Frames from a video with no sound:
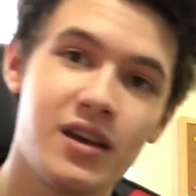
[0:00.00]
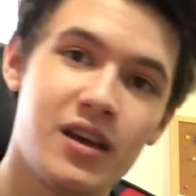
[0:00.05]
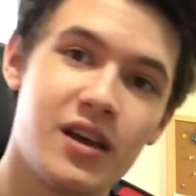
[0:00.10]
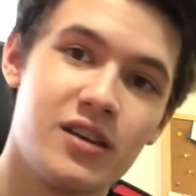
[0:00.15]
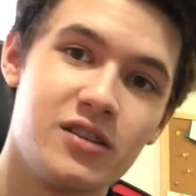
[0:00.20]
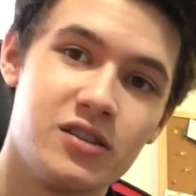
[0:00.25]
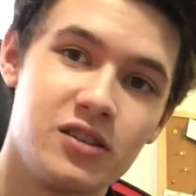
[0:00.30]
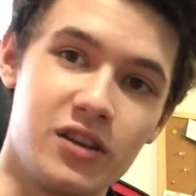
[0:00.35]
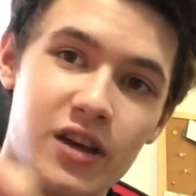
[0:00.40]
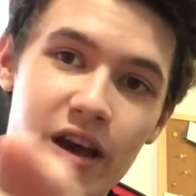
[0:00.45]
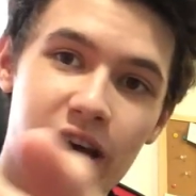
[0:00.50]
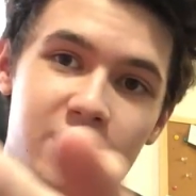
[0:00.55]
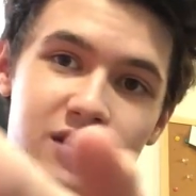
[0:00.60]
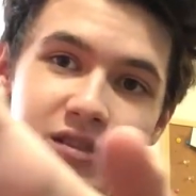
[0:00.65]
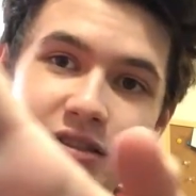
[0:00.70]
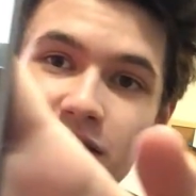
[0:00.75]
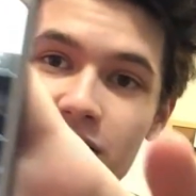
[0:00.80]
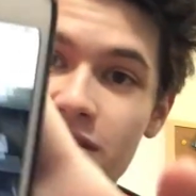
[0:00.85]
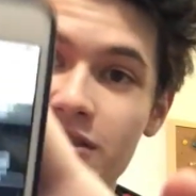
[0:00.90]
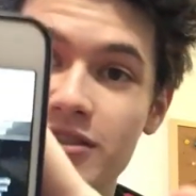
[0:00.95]
As you guys
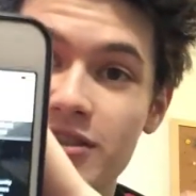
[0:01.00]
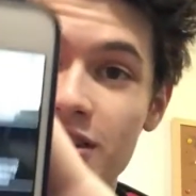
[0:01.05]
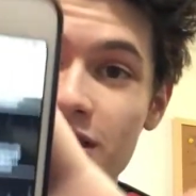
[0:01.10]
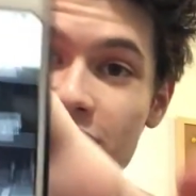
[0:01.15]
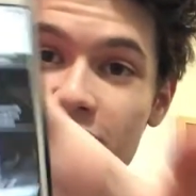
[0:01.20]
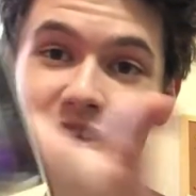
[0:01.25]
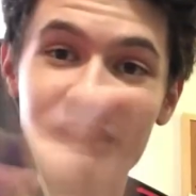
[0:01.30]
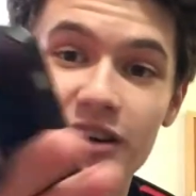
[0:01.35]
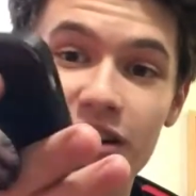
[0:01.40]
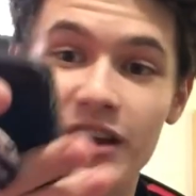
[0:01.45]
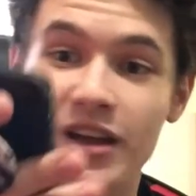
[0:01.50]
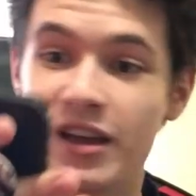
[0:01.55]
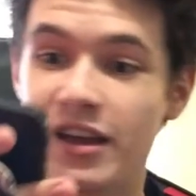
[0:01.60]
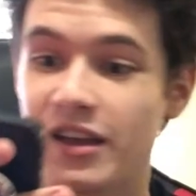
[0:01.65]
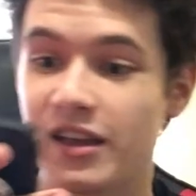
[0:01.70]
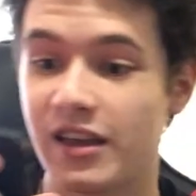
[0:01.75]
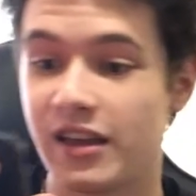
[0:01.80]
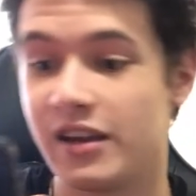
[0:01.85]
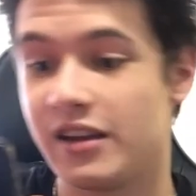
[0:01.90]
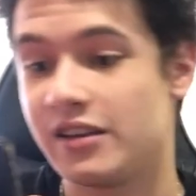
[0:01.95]
can see here,
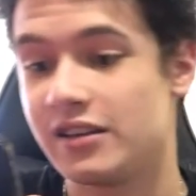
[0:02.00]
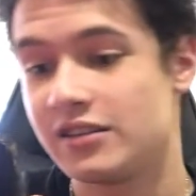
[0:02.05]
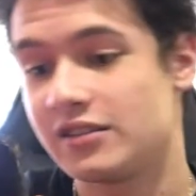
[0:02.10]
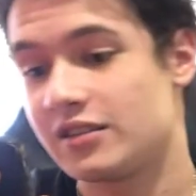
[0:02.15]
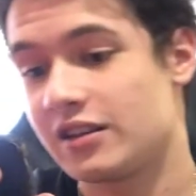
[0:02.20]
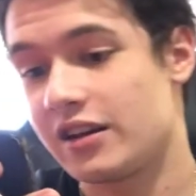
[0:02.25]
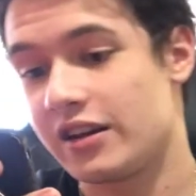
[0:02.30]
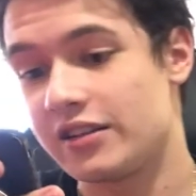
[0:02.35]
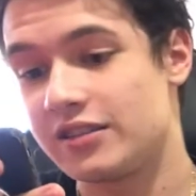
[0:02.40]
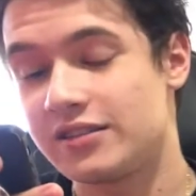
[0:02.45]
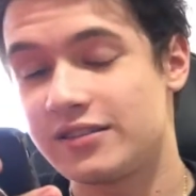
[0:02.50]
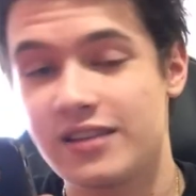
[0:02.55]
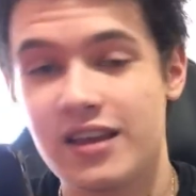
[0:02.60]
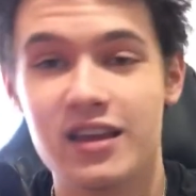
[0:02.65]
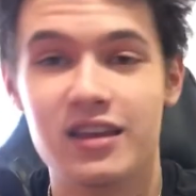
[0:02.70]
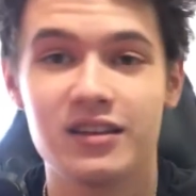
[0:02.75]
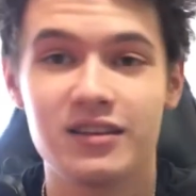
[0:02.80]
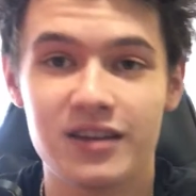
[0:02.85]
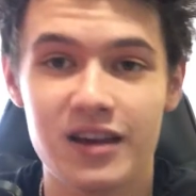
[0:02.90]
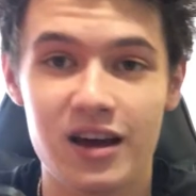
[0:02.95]
it is uh, it's
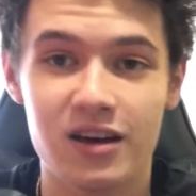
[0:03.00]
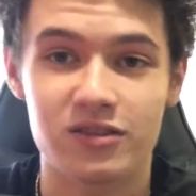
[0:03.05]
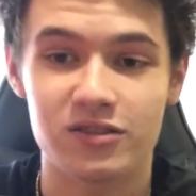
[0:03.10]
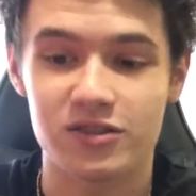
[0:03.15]
taken down.